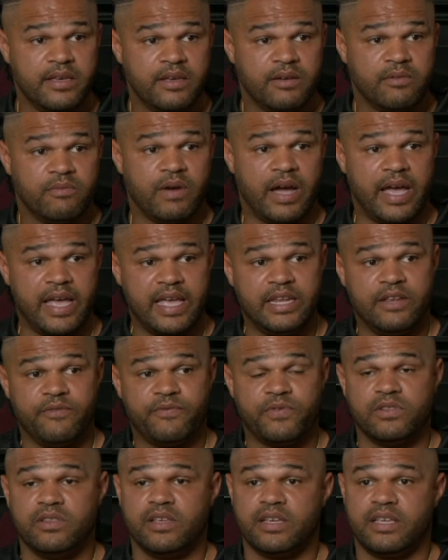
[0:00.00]
Right? And
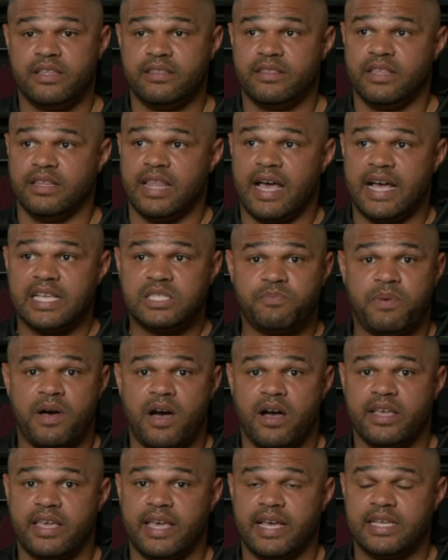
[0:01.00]
if you're looking at the last
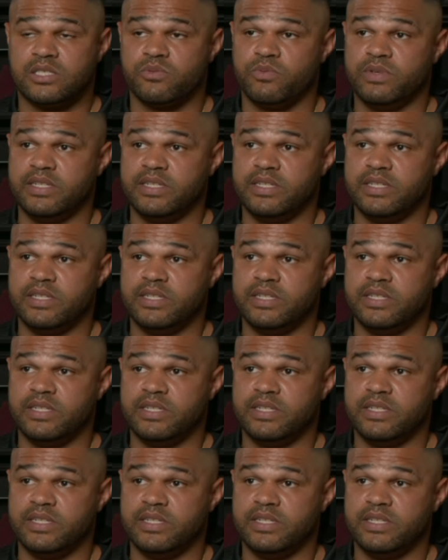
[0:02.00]
podcast